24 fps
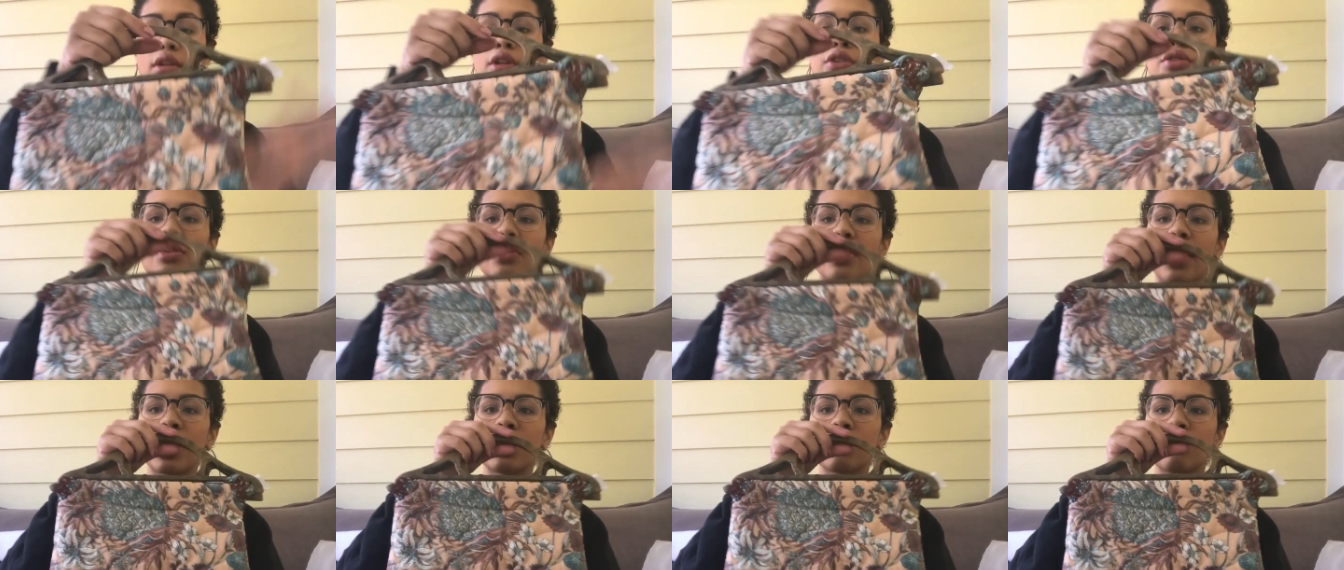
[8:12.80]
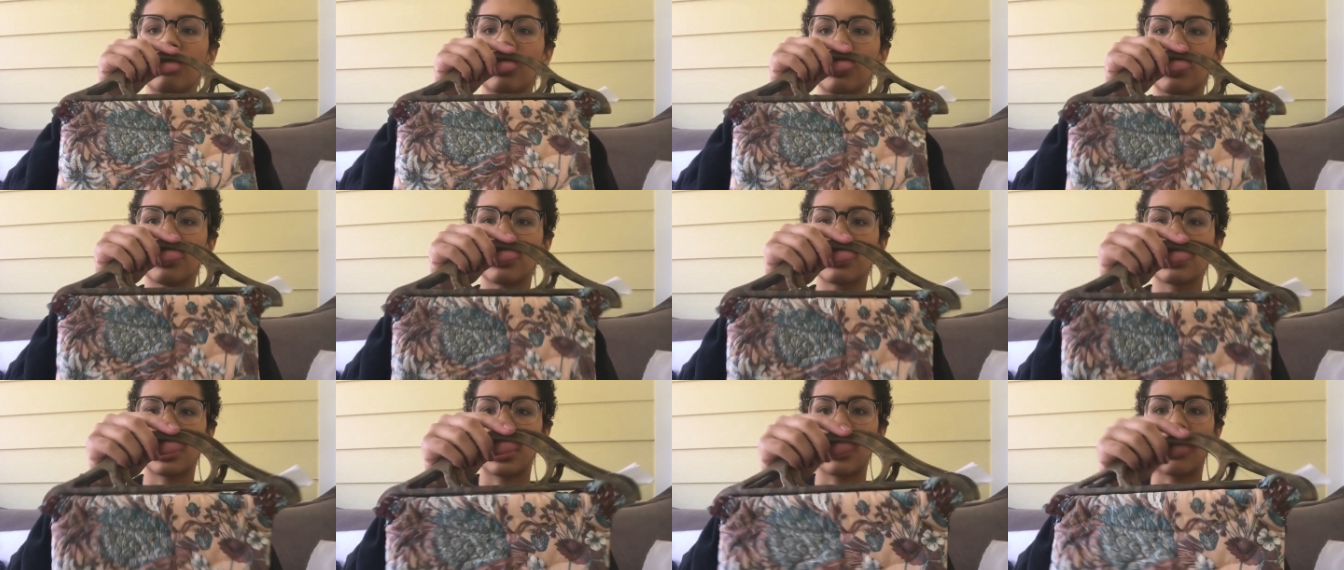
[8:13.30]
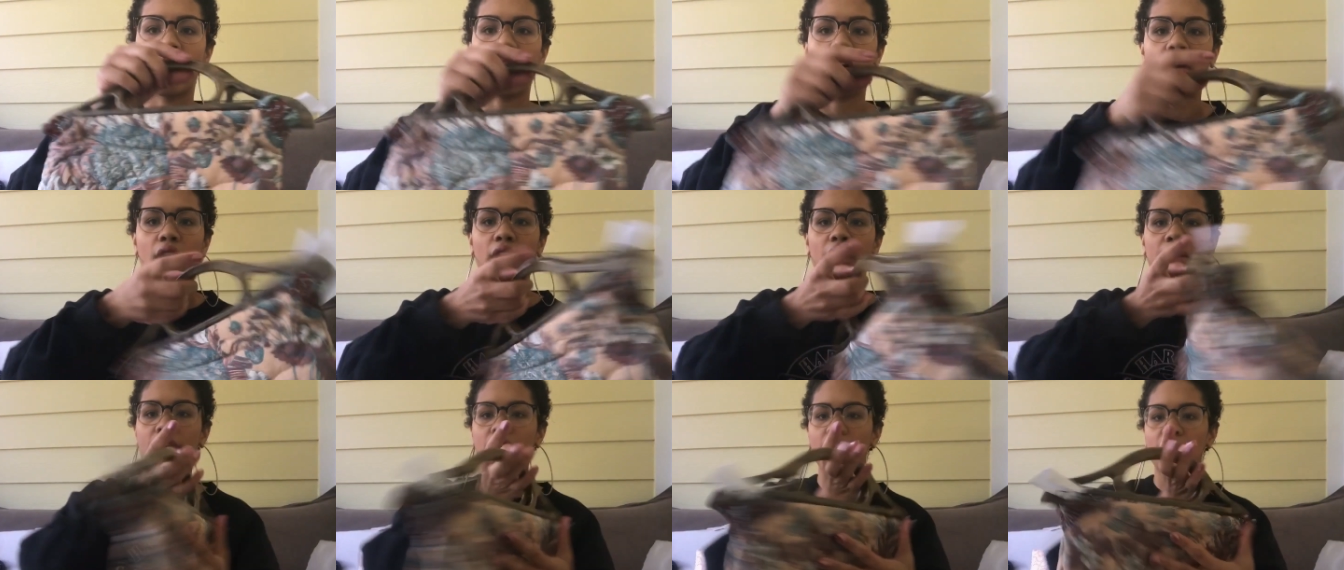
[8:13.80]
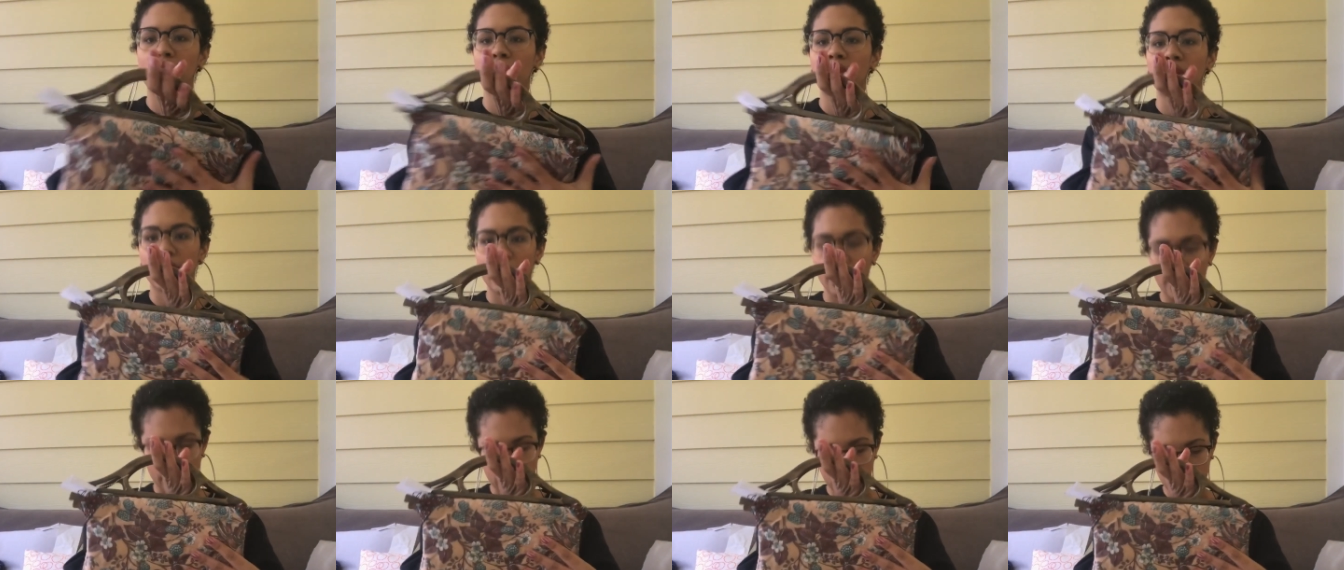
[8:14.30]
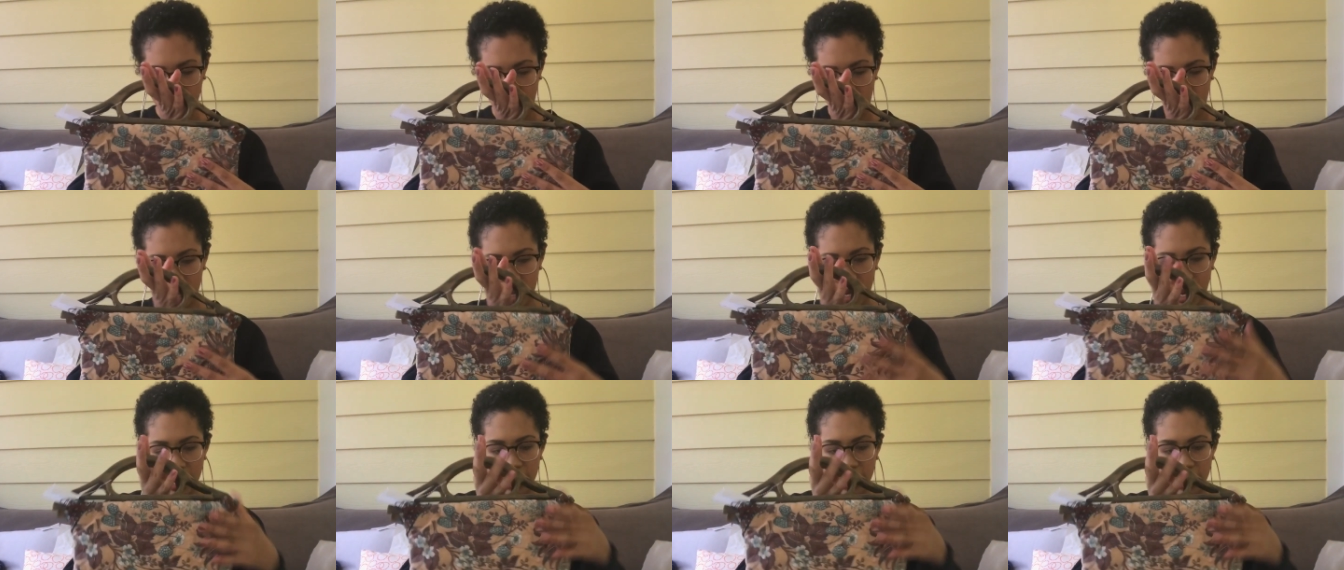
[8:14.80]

So that's what it looks like on the other side.